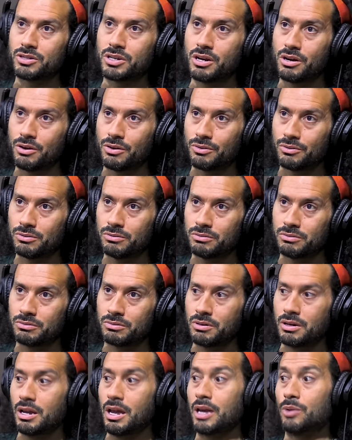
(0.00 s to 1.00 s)
know
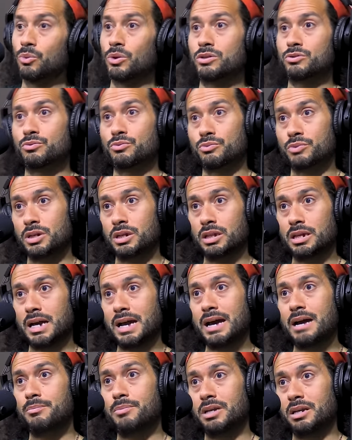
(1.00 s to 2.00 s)
and what's really
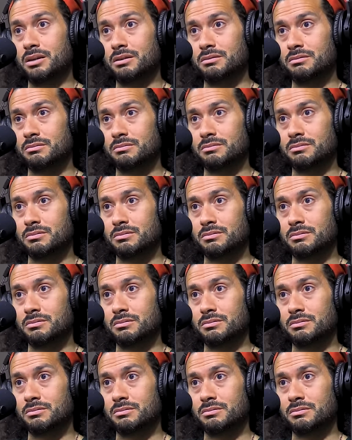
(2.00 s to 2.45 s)
happening